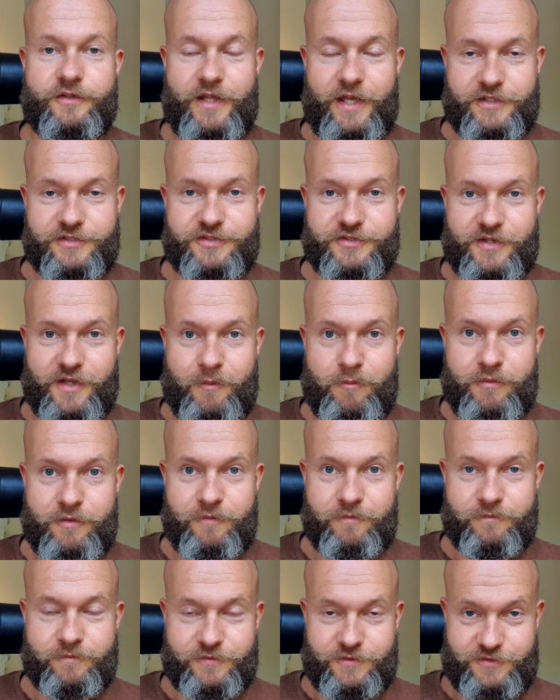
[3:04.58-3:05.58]
next step,
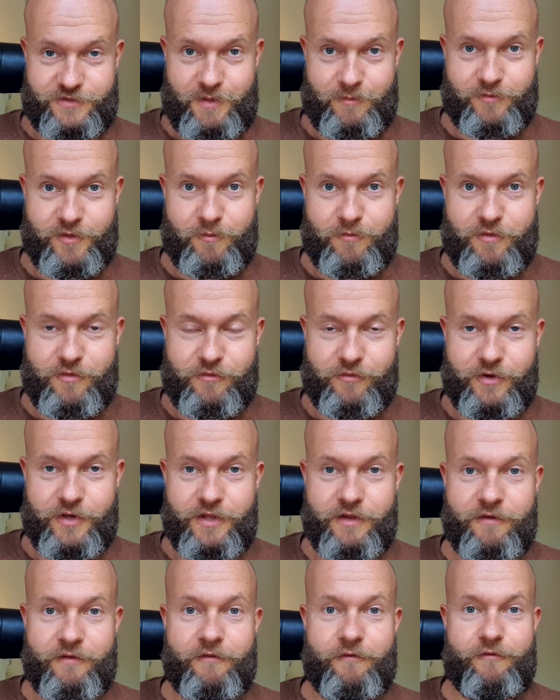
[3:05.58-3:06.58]
step number
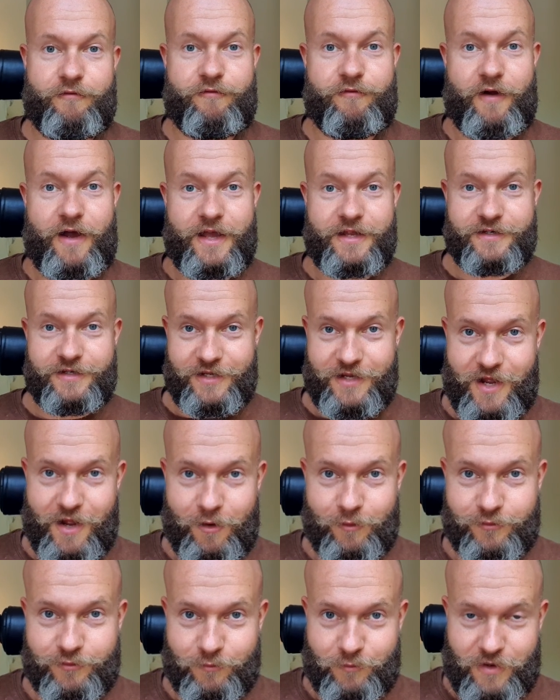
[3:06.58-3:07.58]
three, finding
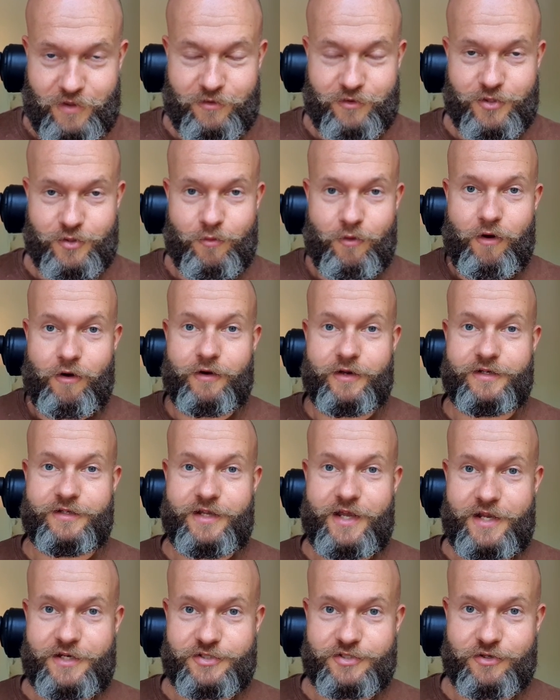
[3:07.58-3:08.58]
out whether you are in
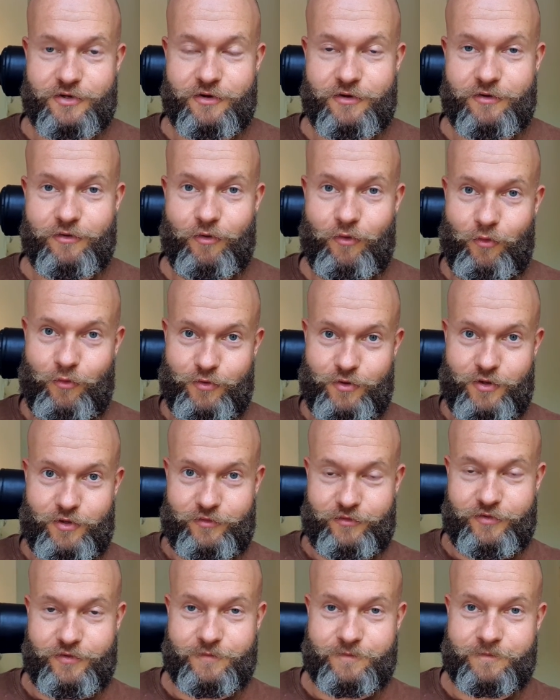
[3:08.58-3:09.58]
danger or
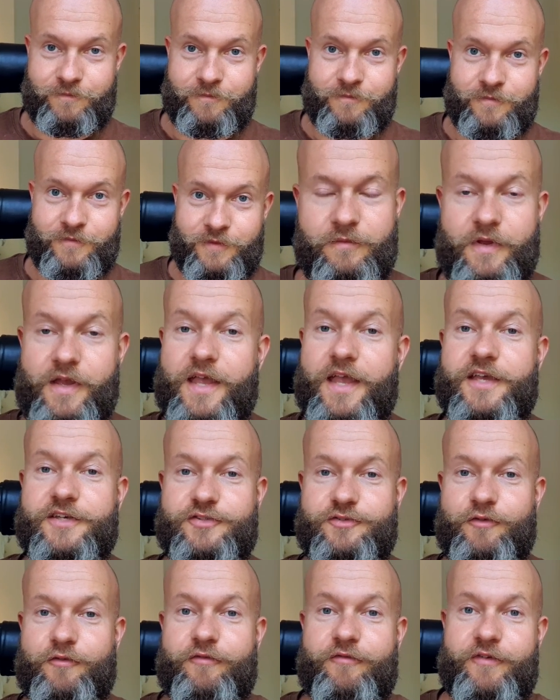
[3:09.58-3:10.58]
not.
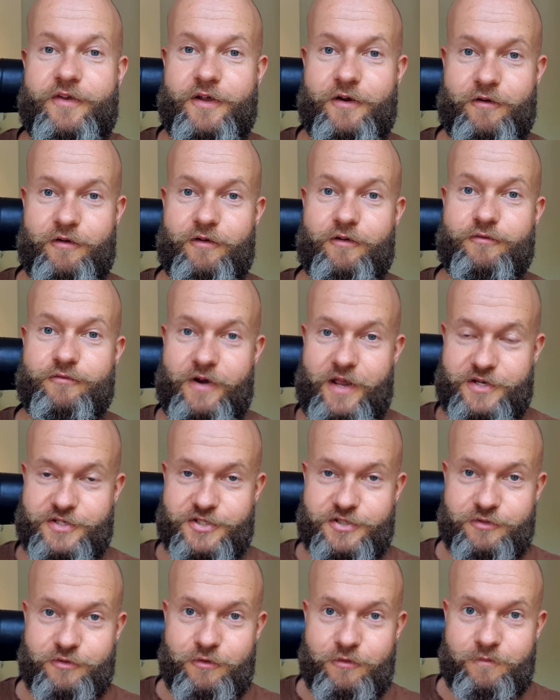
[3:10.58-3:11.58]
Is your fear
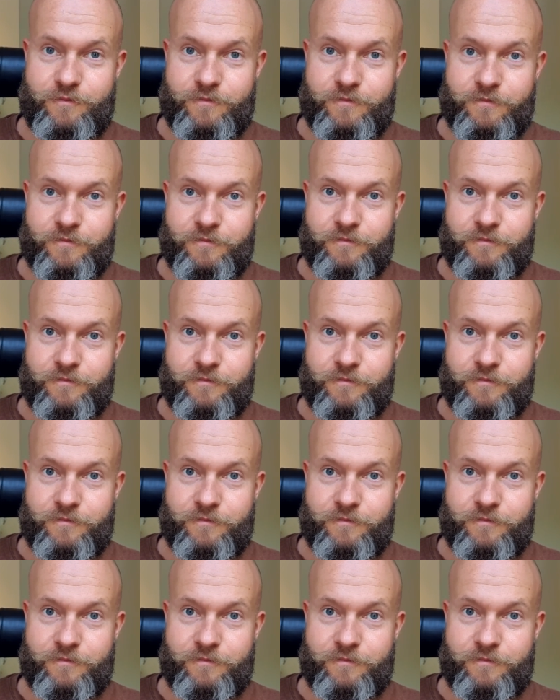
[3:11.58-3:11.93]
rational?